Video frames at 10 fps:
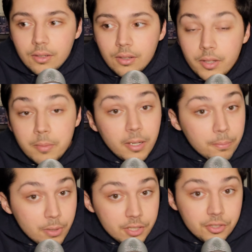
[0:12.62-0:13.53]
are the amount
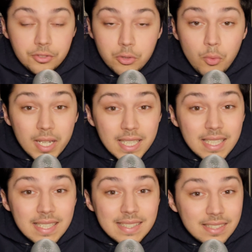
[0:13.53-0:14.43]
of pressures.
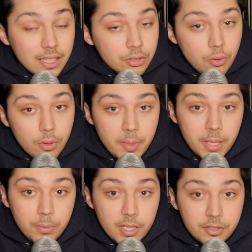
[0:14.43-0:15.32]
26
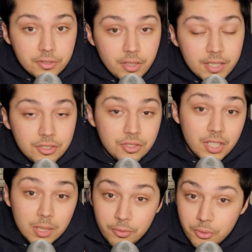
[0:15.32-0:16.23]
quarterback pressures last year.
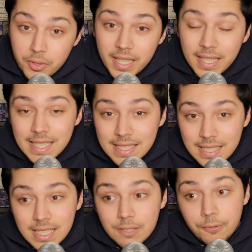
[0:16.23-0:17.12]
The year before that,
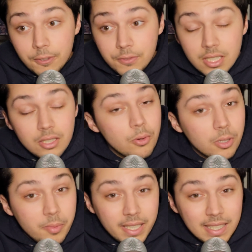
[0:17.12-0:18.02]
18. 15
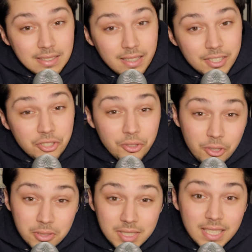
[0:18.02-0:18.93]
quarterback hits last year.
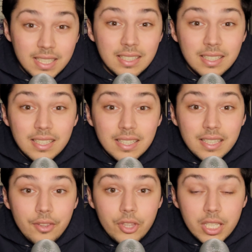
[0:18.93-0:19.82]
13
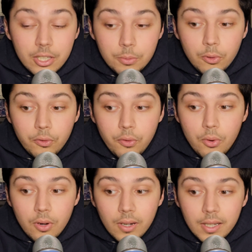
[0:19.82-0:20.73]
the year
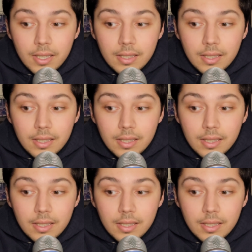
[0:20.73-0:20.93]
before.